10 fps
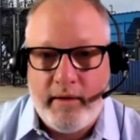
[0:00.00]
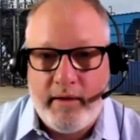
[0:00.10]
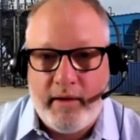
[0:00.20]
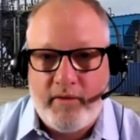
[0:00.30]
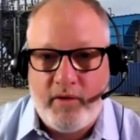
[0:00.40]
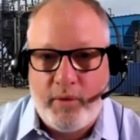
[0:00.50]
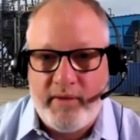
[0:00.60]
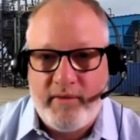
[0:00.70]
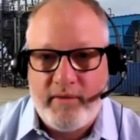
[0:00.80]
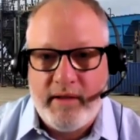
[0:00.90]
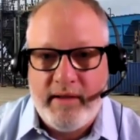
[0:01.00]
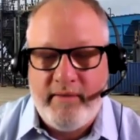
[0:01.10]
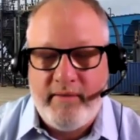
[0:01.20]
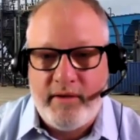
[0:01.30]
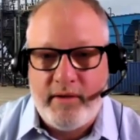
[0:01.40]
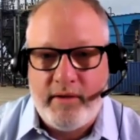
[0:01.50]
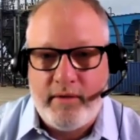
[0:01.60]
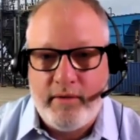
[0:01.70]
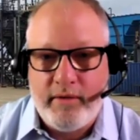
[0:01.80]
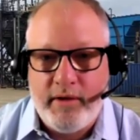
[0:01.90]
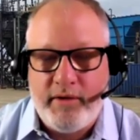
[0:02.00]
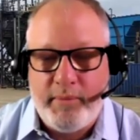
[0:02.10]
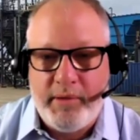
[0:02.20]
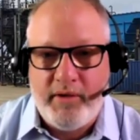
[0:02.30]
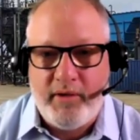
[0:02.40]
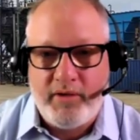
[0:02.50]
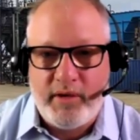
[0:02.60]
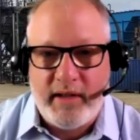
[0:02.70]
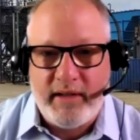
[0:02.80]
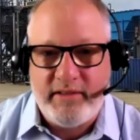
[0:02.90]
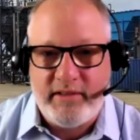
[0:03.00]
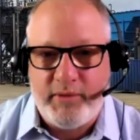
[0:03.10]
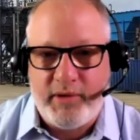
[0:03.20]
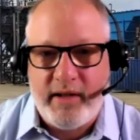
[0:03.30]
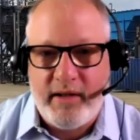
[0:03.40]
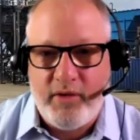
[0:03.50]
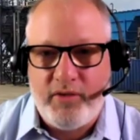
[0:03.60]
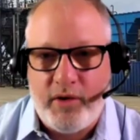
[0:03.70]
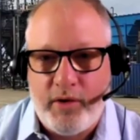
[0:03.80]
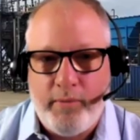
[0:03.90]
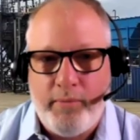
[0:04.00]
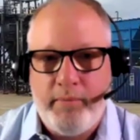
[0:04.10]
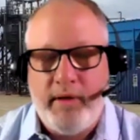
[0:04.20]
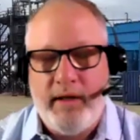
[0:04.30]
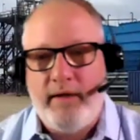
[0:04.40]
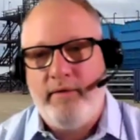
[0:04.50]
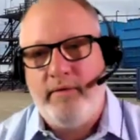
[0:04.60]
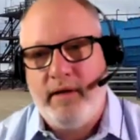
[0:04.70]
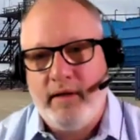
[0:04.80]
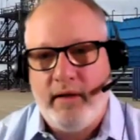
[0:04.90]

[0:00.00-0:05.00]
it's always easier to build those relationships kind of close to home, and